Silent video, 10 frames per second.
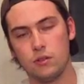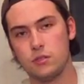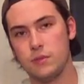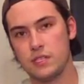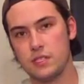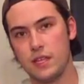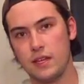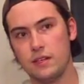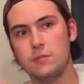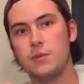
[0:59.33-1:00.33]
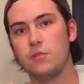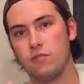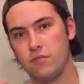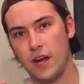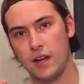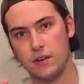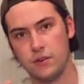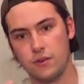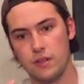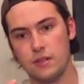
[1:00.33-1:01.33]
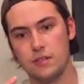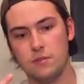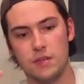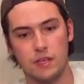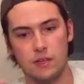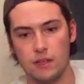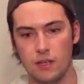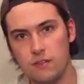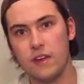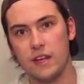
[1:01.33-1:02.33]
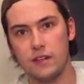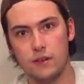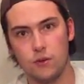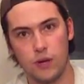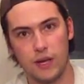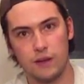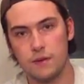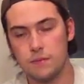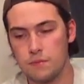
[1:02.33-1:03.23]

ultimates that need to be refined or they need to be innovated in a way.